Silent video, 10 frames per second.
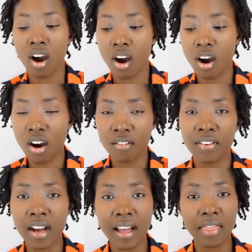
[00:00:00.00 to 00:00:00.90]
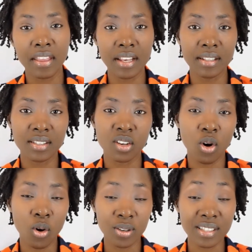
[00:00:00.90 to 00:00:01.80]
of these
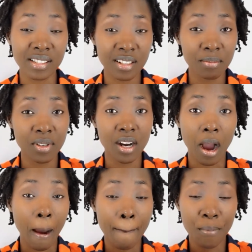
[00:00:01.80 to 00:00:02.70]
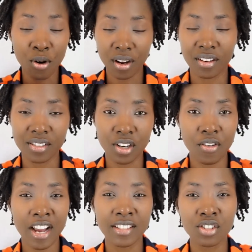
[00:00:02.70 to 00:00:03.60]
awesome products all
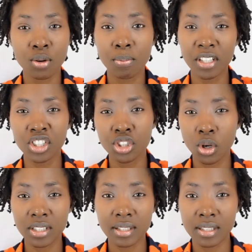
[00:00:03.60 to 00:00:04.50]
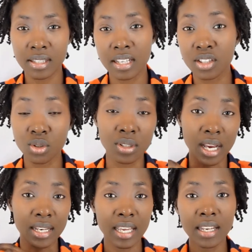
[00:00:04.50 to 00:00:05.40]
right so be sure to stay tuned
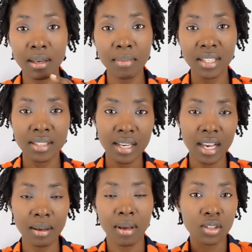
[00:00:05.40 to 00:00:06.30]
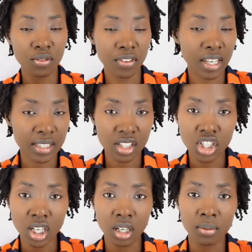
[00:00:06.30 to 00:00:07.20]
and in the meantime don't forget to
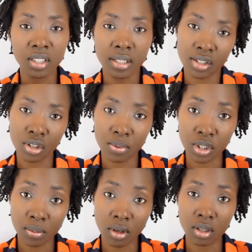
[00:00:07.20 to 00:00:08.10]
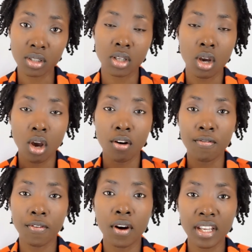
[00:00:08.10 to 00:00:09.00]
check out the description box
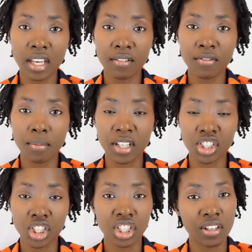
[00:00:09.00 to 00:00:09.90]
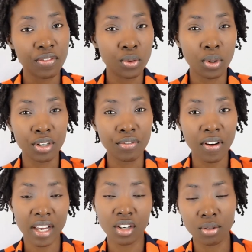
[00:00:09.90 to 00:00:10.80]
for the information if you want to
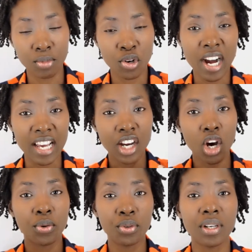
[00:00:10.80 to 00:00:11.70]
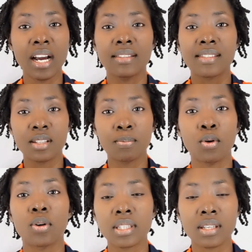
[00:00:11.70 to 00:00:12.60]
find out more and how you can
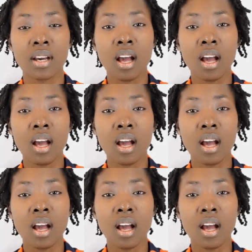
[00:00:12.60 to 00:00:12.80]
support